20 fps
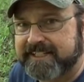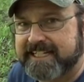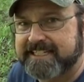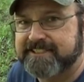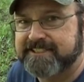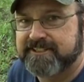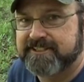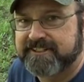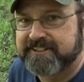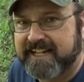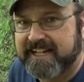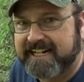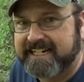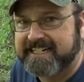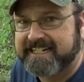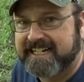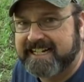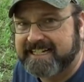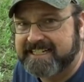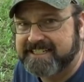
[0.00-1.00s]
That's your
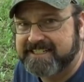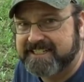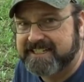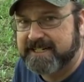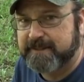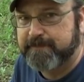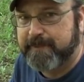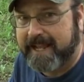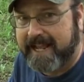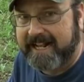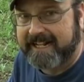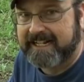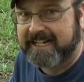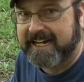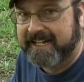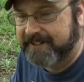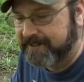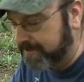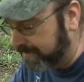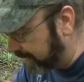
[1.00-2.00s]
99-cent a pack
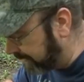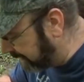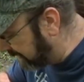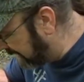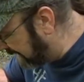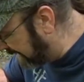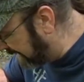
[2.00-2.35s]
hot dogs.